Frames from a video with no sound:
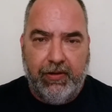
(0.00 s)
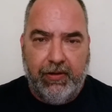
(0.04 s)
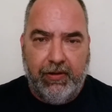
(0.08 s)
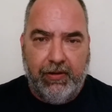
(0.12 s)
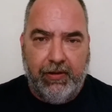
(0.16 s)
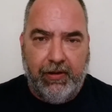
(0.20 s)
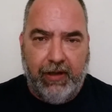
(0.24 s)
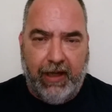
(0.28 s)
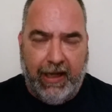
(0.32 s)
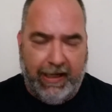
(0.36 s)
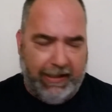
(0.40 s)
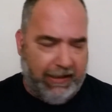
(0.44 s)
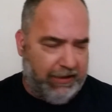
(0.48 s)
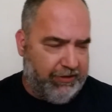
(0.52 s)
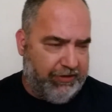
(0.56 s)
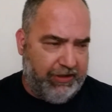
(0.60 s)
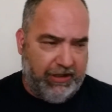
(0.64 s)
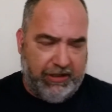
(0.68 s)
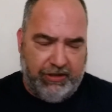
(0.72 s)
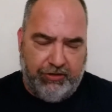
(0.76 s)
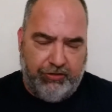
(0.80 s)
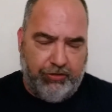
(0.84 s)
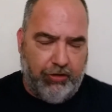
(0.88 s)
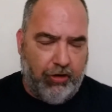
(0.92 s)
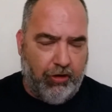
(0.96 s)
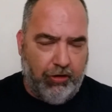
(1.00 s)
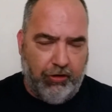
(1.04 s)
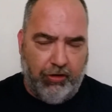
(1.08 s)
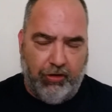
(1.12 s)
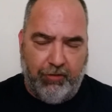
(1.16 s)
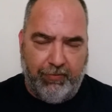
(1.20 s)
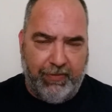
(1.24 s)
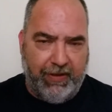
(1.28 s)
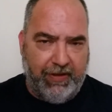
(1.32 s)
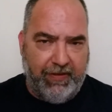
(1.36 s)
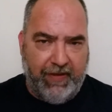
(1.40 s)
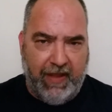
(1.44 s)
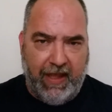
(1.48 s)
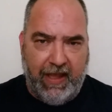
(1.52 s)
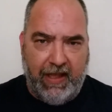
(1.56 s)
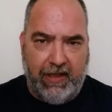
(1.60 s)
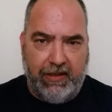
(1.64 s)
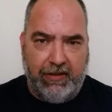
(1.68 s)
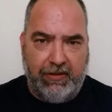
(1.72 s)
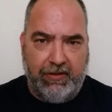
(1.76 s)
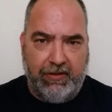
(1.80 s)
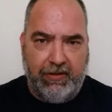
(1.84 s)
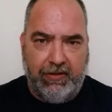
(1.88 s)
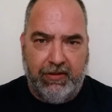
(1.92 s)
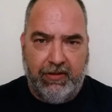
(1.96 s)
And it didn't dawn on me
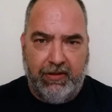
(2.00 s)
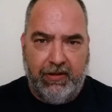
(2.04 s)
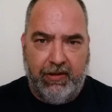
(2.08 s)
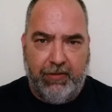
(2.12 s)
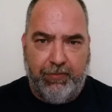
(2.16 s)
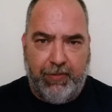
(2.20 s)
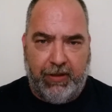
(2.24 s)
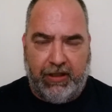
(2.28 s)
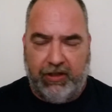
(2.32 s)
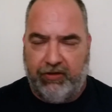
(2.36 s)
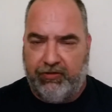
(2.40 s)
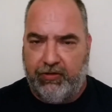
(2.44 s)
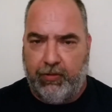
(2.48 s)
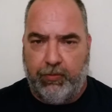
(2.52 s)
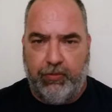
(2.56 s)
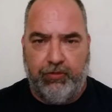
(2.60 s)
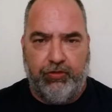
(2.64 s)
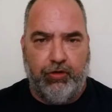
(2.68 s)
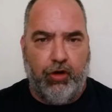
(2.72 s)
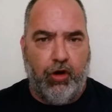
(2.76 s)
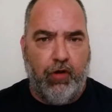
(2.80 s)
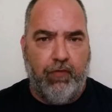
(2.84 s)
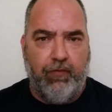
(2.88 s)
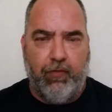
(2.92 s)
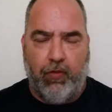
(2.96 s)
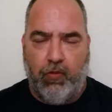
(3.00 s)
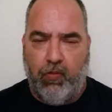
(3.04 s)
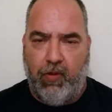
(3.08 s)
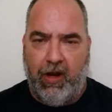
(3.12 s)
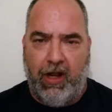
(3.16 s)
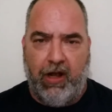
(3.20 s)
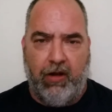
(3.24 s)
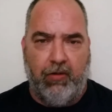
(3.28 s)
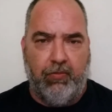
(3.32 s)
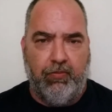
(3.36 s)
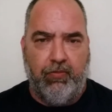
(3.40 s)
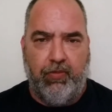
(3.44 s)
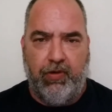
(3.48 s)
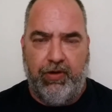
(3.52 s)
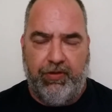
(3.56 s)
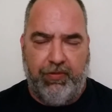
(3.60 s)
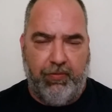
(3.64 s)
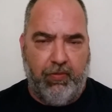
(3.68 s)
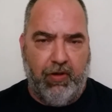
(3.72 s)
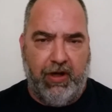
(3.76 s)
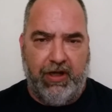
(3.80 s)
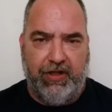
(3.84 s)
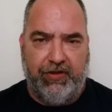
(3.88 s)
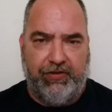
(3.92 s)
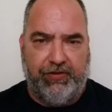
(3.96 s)
then, because I was overwhelmed with what
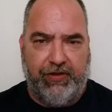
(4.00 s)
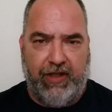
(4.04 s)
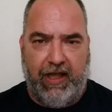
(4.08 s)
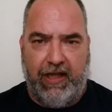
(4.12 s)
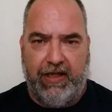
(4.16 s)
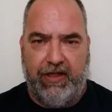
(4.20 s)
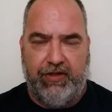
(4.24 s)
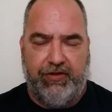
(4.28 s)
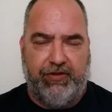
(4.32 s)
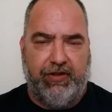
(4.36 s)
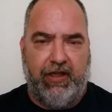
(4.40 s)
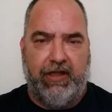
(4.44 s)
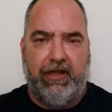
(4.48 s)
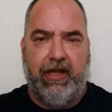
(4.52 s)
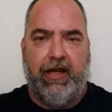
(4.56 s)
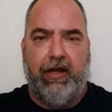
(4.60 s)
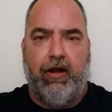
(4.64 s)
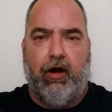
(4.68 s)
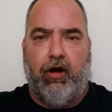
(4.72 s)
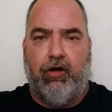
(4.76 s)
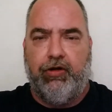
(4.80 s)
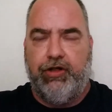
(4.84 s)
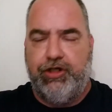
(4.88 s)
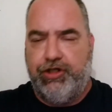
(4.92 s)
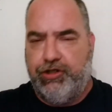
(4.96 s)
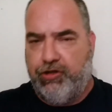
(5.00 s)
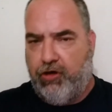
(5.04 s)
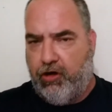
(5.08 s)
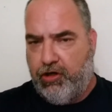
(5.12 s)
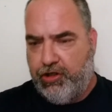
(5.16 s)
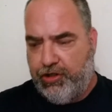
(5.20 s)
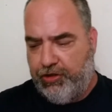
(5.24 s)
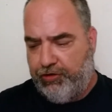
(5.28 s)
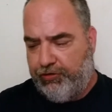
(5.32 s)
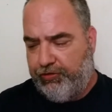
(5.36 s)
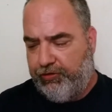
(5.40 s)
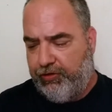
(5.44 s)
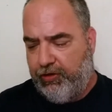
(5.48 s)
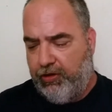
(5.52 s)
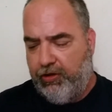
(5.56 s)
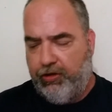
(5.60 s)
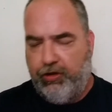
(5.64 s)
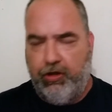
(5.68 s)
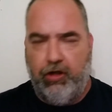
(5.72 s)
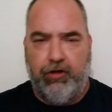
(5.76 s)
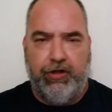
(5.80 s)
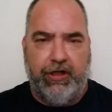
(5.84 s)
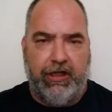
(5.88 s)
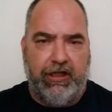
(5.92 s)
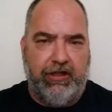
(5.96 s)
it said. It said that all the charges, no
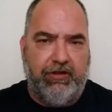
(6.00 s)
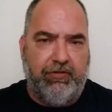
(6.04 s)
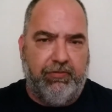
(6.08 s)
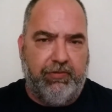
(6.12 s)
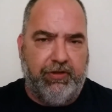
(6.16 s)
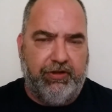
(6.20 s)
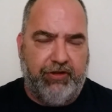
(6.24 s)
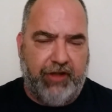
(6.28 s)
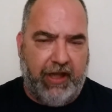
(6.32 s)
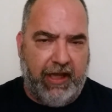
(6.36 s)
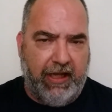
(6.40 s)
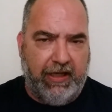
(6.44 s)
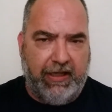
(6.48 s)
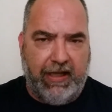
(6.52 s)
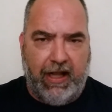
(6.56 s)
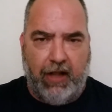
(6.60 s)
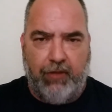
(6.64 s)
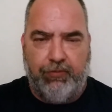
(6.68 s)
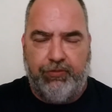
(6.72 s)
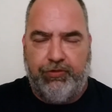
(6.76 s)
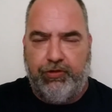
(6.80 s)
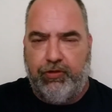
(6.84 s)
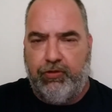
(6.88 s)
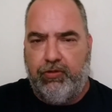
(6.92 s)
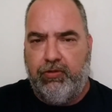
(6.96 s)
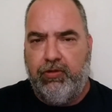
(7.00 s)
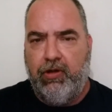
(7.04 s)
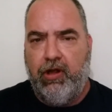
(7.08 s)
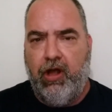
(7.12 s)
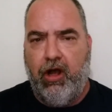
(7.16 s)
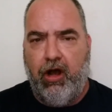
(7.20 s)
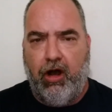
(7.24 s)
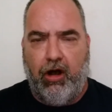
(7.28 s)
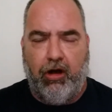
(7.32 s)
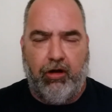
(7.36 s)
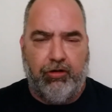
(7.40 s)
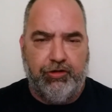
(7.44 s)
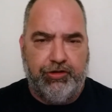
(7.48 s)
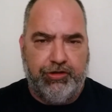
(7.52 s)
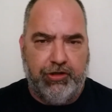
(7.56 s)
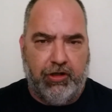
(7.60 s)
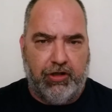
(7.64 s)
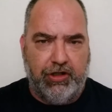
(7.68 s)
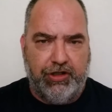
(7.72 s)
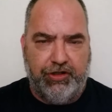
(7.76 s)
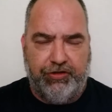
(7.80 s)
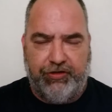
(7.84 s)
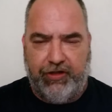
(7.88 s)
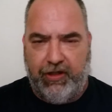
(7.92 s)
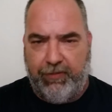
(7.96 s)
need to retain counsel, all
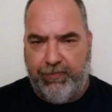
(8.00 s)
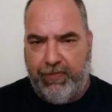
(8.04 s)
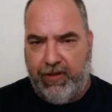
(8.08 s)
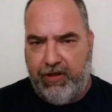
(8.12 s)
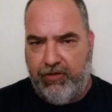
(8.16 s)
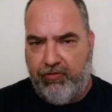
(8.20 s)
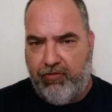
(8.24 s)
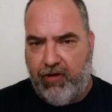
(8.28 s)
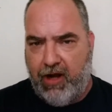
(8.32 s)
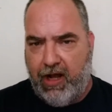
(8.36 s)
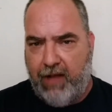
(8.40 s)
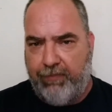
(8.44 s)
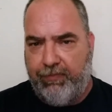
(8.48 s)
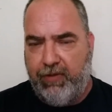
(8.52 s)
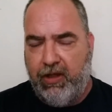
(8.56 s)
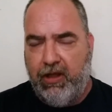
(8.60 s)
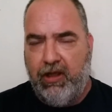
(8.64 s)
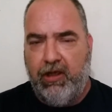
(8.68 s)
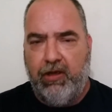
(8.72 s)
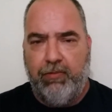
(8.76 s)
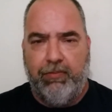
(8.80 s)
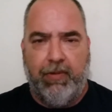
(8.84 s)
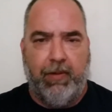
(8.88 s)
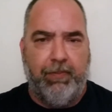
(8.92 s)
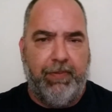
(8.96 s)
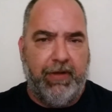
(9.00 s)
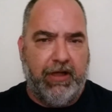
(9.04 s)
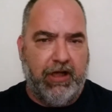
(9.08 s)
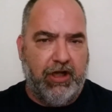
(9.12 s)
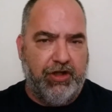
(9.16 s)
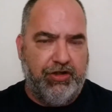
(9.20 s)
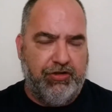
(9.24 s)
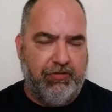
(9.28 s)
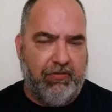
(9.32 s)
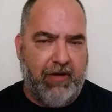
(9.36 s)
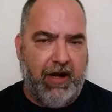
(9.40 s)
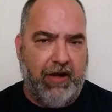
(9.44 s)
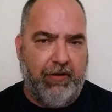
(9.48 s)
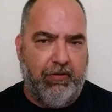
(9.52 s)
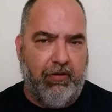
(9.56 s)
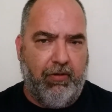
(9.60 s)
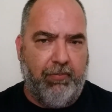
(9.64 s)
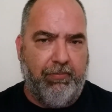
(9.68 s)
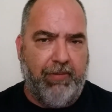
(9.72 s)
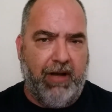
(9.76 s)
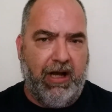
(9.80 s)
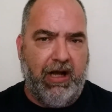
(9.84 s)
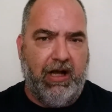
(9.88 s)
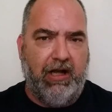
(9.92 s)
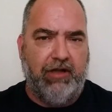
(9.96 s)
charges had been dropped. But because you're out on
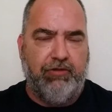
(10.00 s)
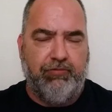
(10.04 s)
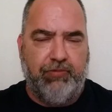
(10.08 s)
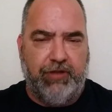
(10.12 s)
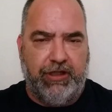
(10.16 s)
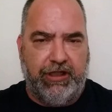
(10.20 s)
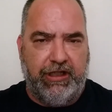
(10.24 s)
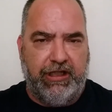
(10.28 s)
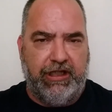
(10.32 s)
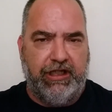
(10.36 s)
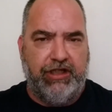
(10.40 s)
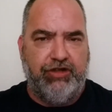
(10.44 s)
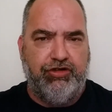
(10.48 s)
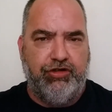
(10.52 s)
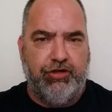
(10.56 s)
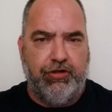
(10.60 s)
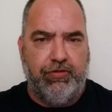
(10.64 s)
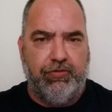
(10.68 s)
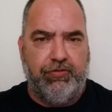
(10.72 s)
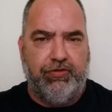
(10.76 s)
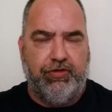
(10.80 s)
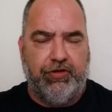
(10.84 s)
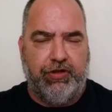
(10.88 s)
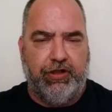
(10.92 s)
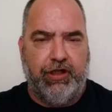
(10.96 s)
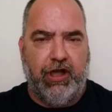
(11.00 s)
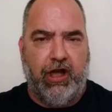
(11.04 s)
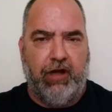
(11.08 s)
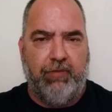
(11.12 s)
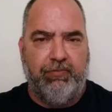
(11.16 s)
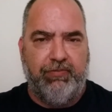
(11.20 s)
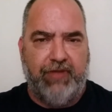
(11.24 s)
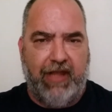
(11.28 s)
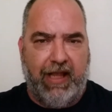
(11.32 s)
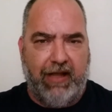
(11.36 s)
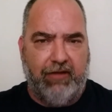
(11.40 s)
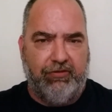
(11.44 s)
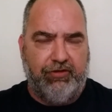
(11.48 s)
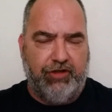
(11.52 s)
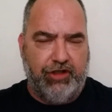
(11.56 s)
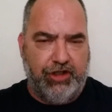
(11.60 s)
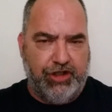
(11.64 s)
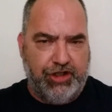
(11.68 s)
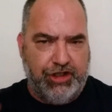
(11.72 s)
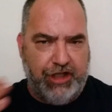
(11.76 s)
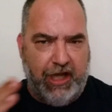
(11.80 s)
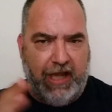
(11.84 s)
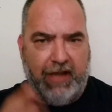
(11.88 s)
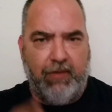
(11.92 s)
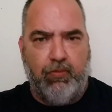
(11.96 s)
bond, we need you to come down to
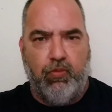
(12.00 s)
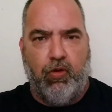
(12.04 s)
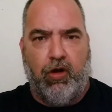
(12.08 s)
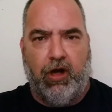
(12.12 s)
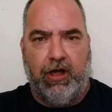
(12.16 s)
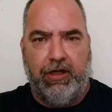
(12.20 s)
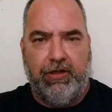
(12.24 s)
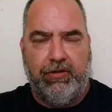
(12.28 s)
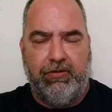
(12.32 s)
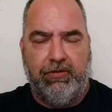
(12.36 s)
J1,